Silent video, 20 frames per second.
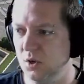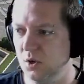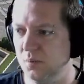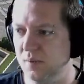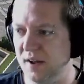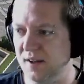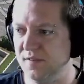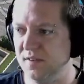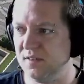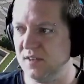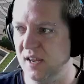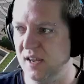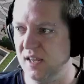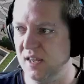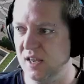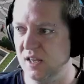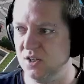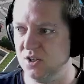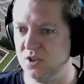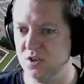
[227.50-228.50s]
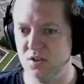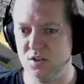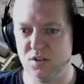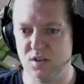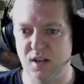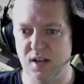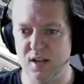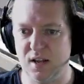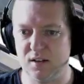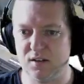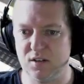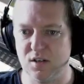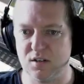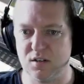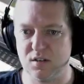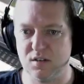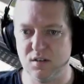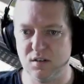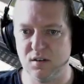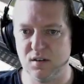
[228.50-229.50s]
puffer tank engines are
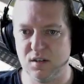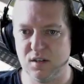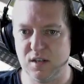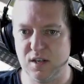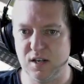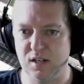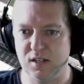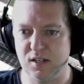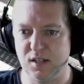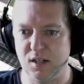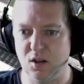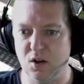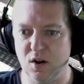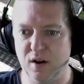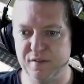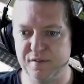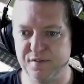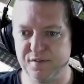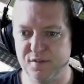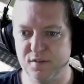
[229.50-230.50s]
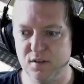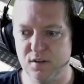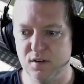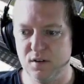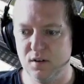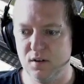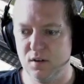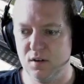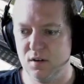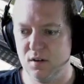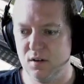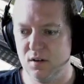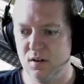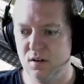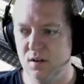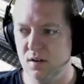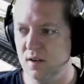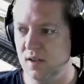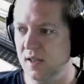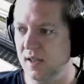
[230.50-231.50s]
just killing life,
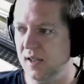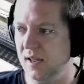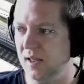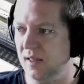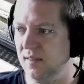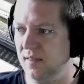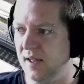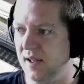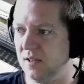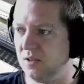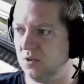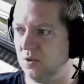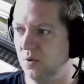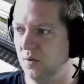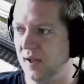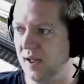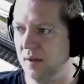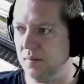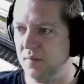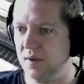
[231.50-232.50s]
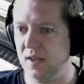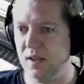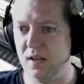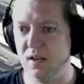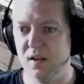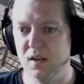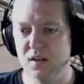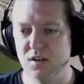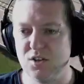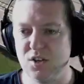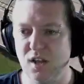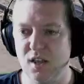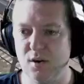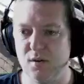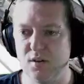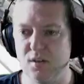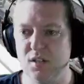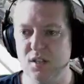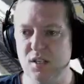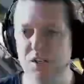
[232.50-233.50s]
and that's all happening. So there
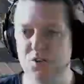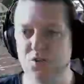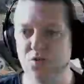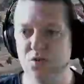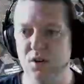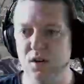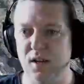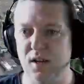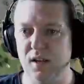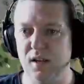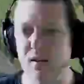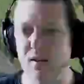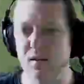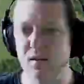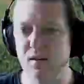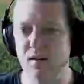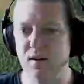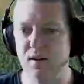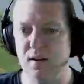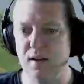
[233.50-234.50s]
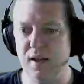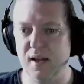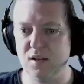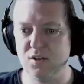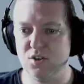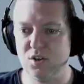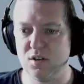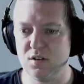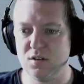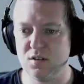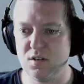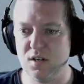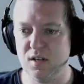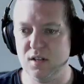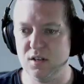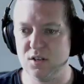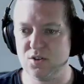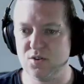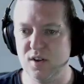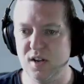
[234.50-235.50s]
is literally, as you can see
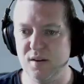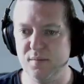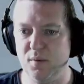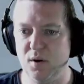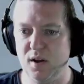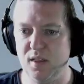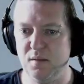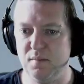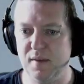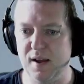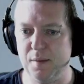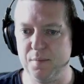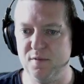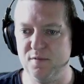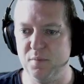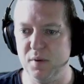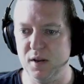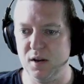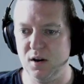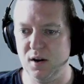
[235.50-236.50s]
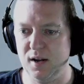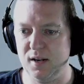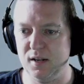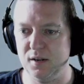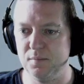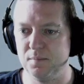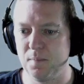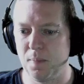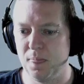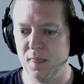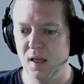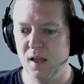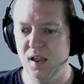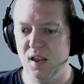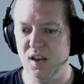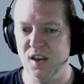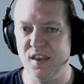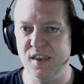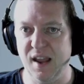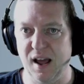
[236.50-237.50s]
illustrated by the map of Big Island,
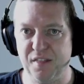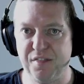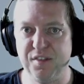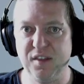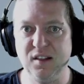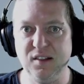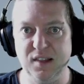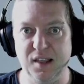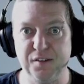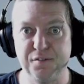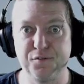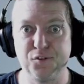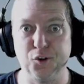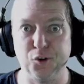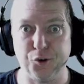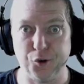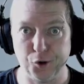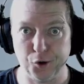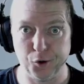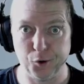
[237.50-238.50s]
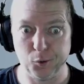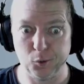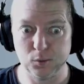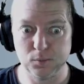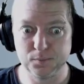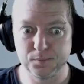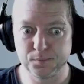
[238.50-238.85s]
nothing left to do.